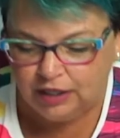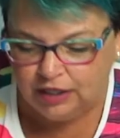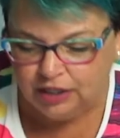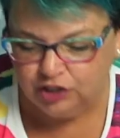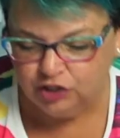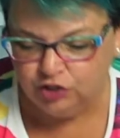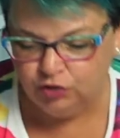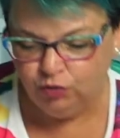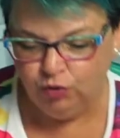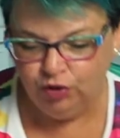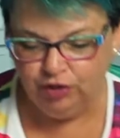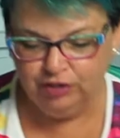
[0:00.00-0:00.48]

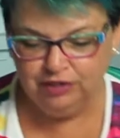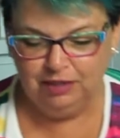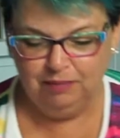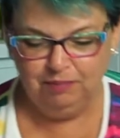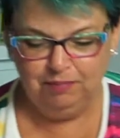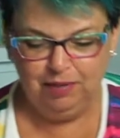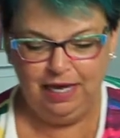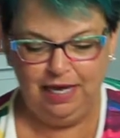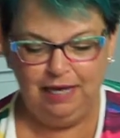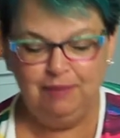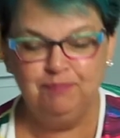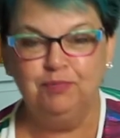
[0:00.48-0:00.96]
Toward the
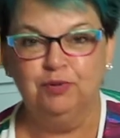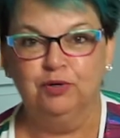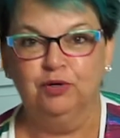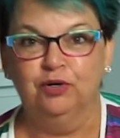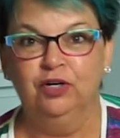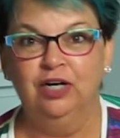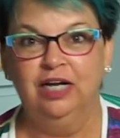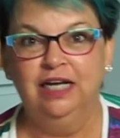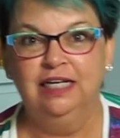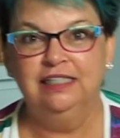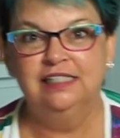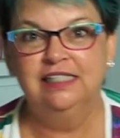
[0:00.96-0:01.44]
paper
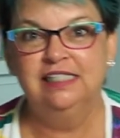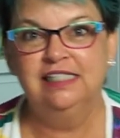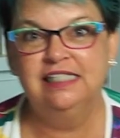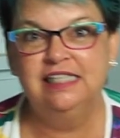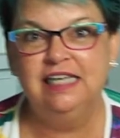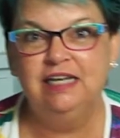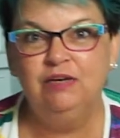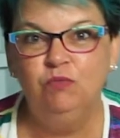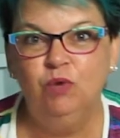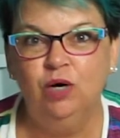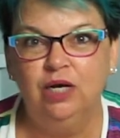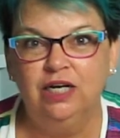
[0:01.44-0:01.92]
and
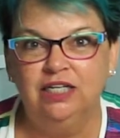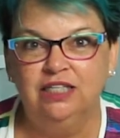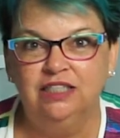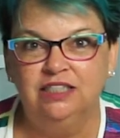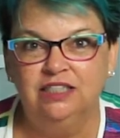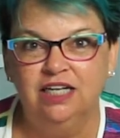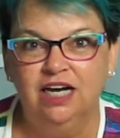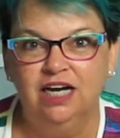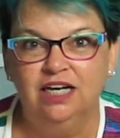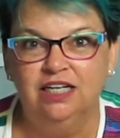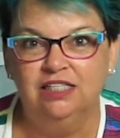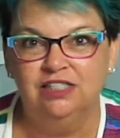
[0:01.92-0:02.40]
see what it
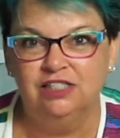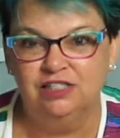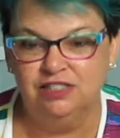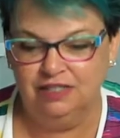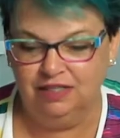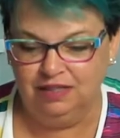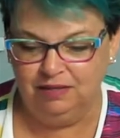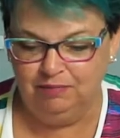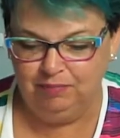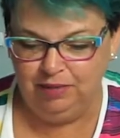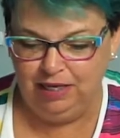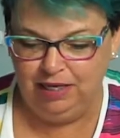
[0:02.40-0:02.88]
does
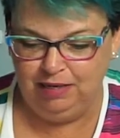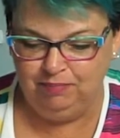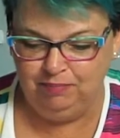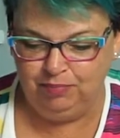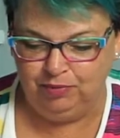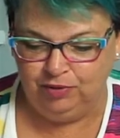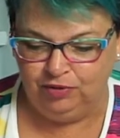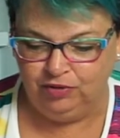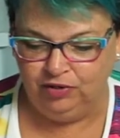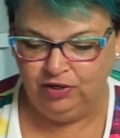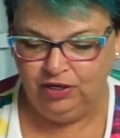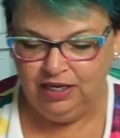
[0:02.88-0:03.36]
to the
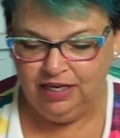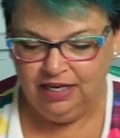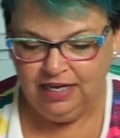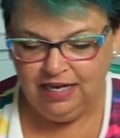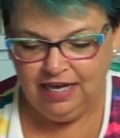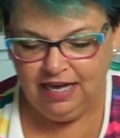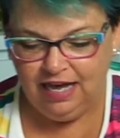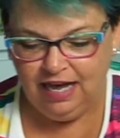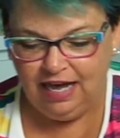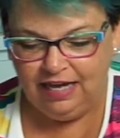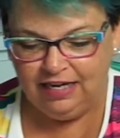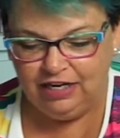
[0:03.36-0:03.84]
paper.
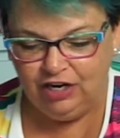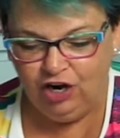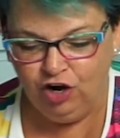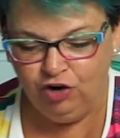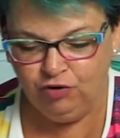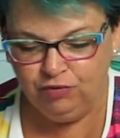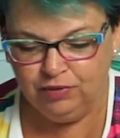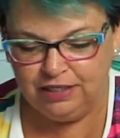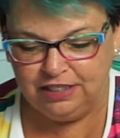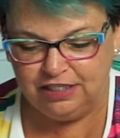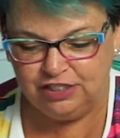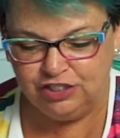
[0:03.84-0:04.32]
I
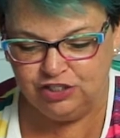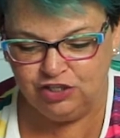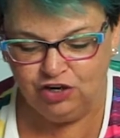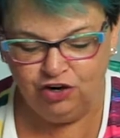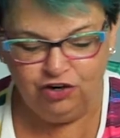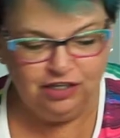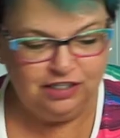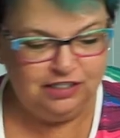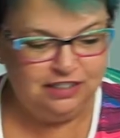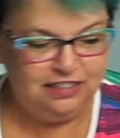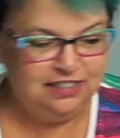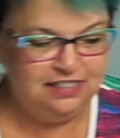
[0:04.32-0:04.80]
already
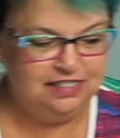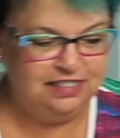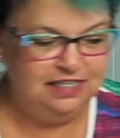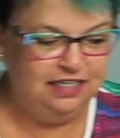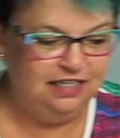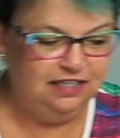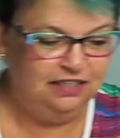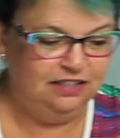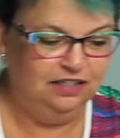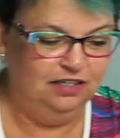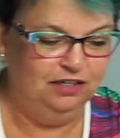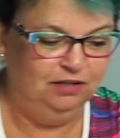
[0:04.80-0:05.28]
started to see
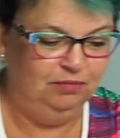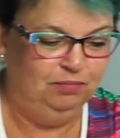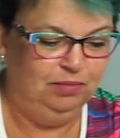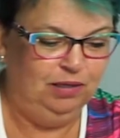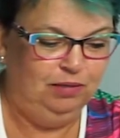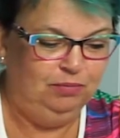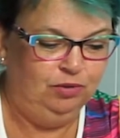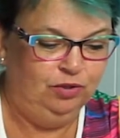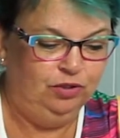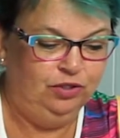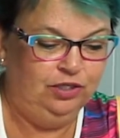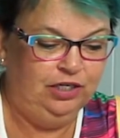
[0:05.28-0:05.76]
a little
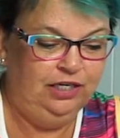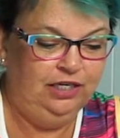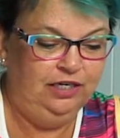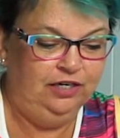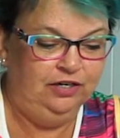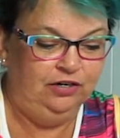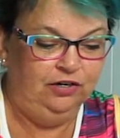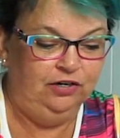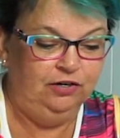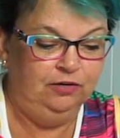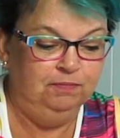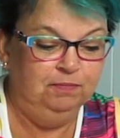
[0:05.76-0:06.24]
bubble
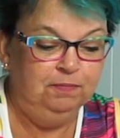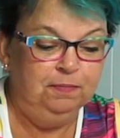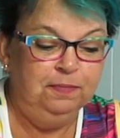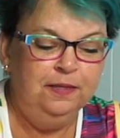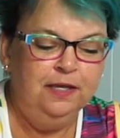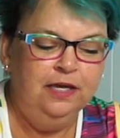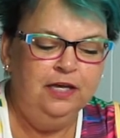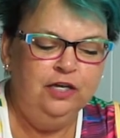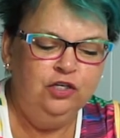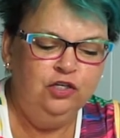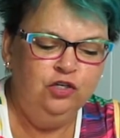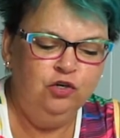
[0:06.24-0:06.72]
here.
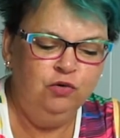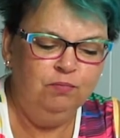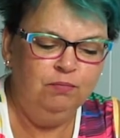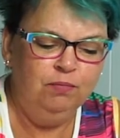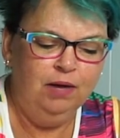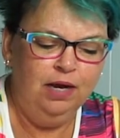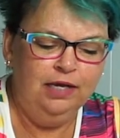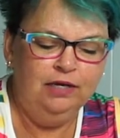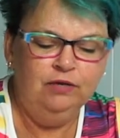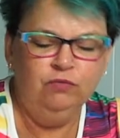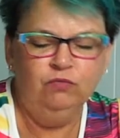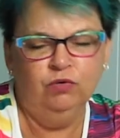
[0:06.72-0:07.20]
You
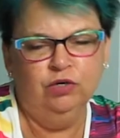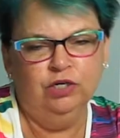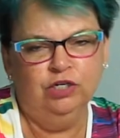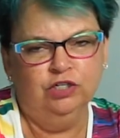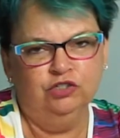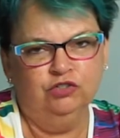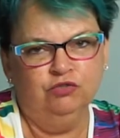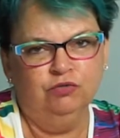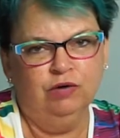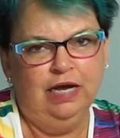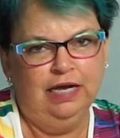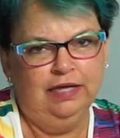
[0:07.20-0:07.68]
might want
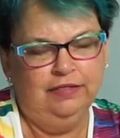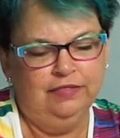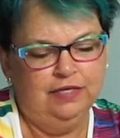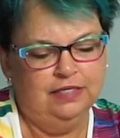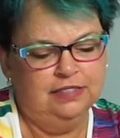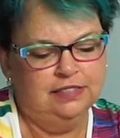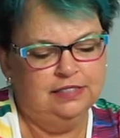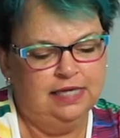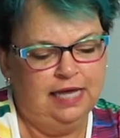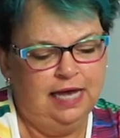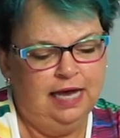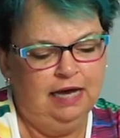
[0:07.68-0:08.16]
to try
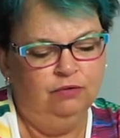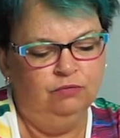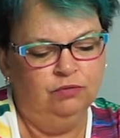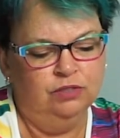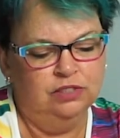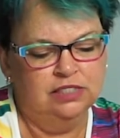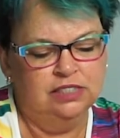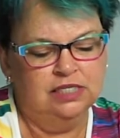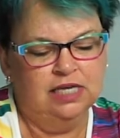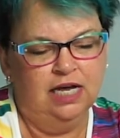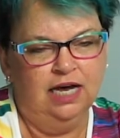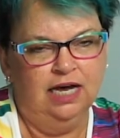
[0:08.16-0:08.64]
this
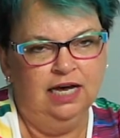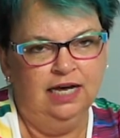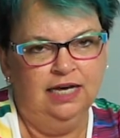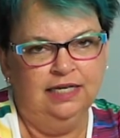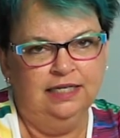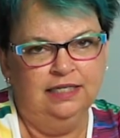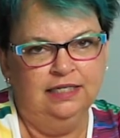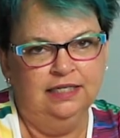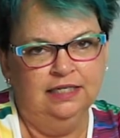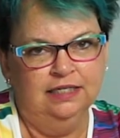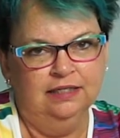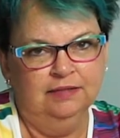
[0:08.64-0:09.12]

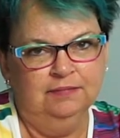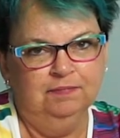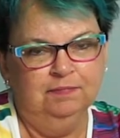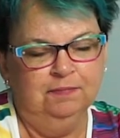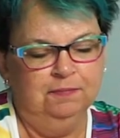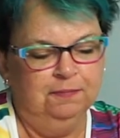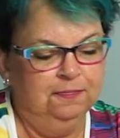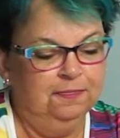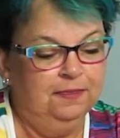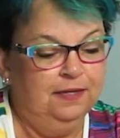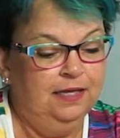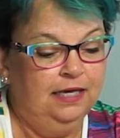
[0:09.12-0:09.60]
outside
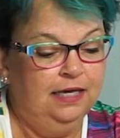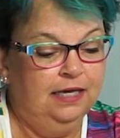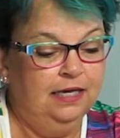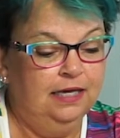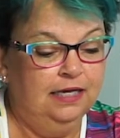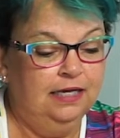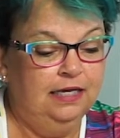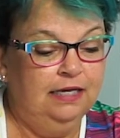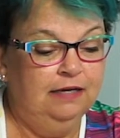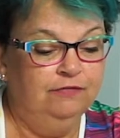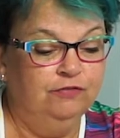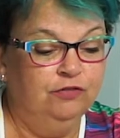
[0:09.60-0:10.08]

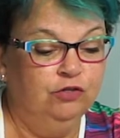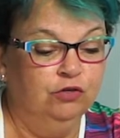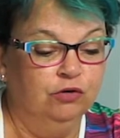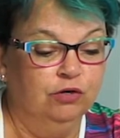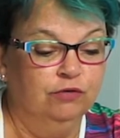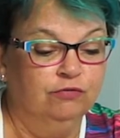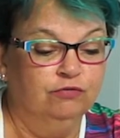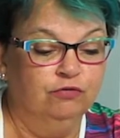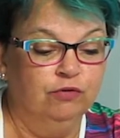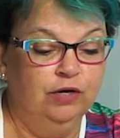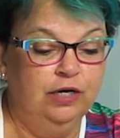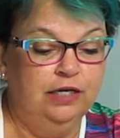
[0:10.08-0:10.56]
if you're
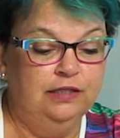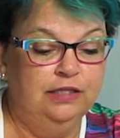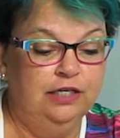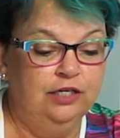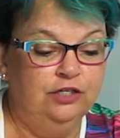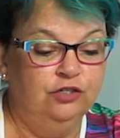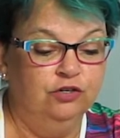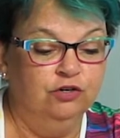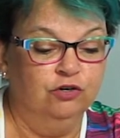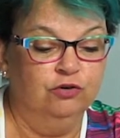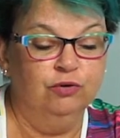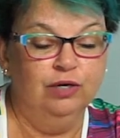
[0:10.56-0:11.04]
afraid
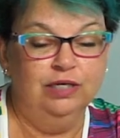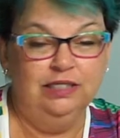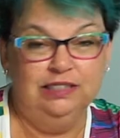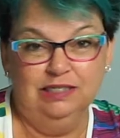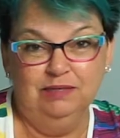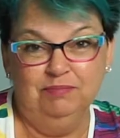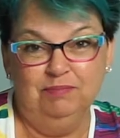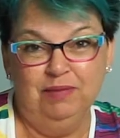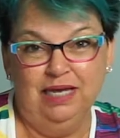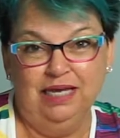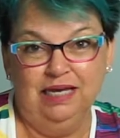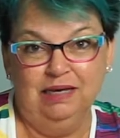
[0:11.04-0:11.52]
that you're going
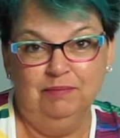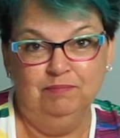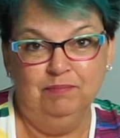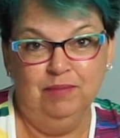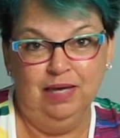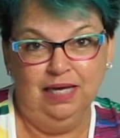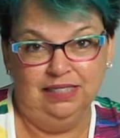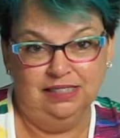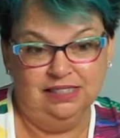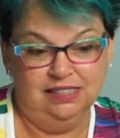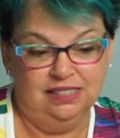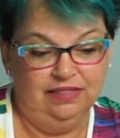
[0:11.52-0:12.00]
to make a
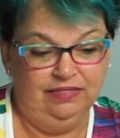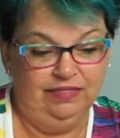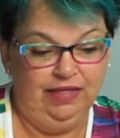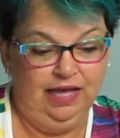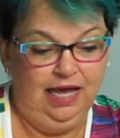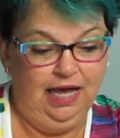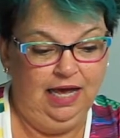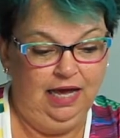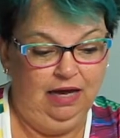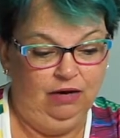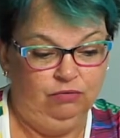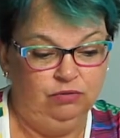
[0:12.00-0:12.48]
mess in the
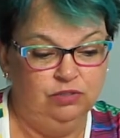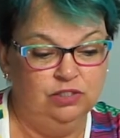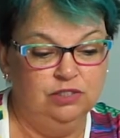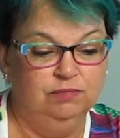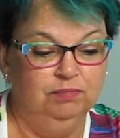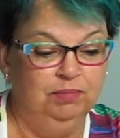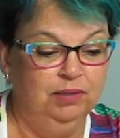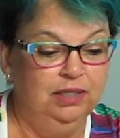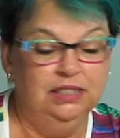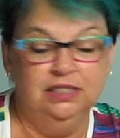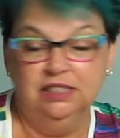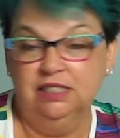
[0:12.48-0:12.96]
house,
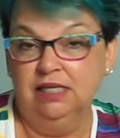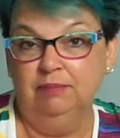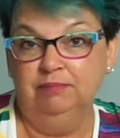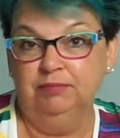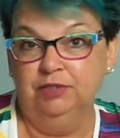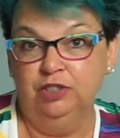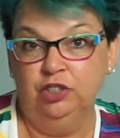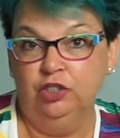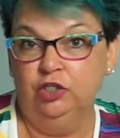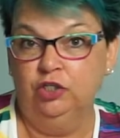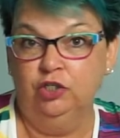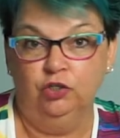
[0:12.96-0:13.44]
but it's up
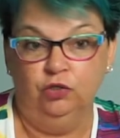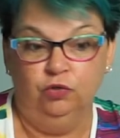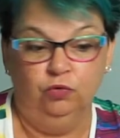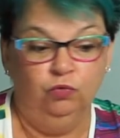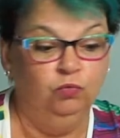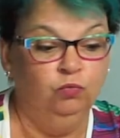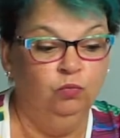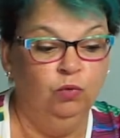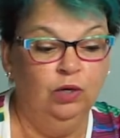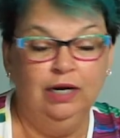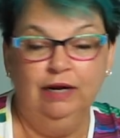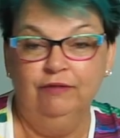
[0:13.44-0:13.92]
to you,
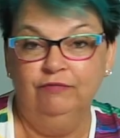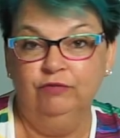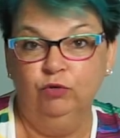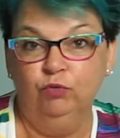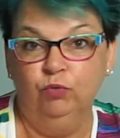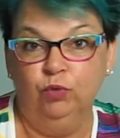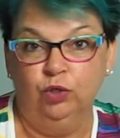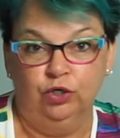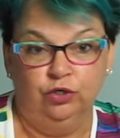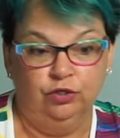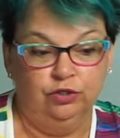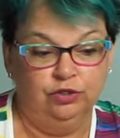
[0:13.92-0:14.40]
whatever
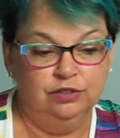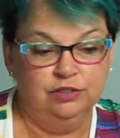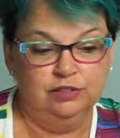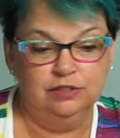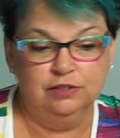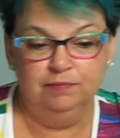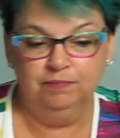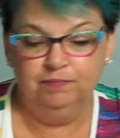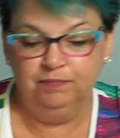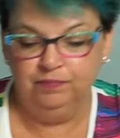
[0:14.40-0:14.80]
works.